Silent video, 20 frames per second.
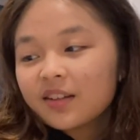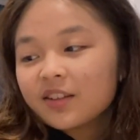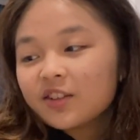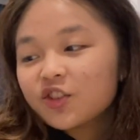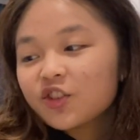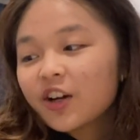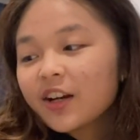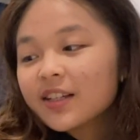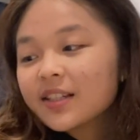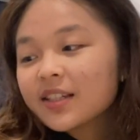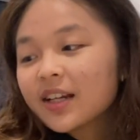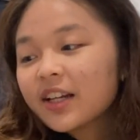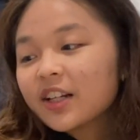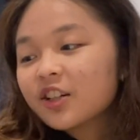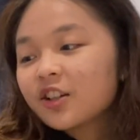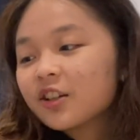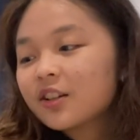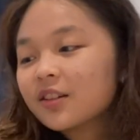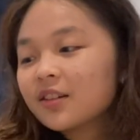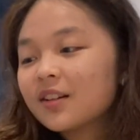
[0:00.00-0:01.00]
dry cider.
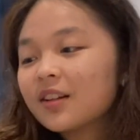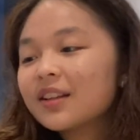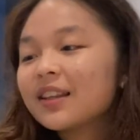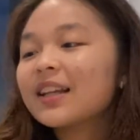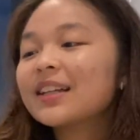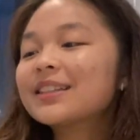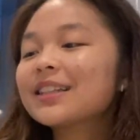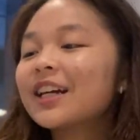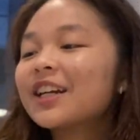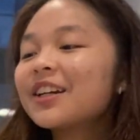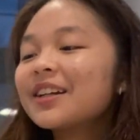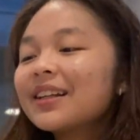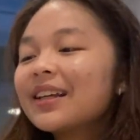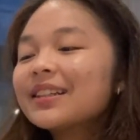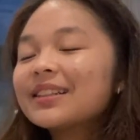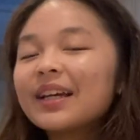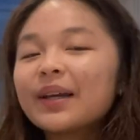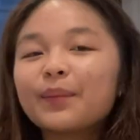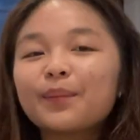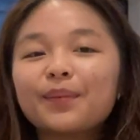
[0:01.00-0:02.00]
The cider
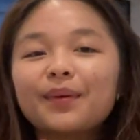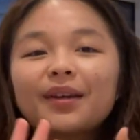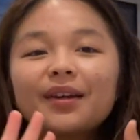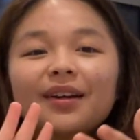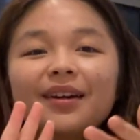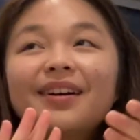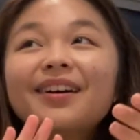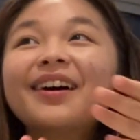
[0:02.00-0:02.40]
tastes like beer.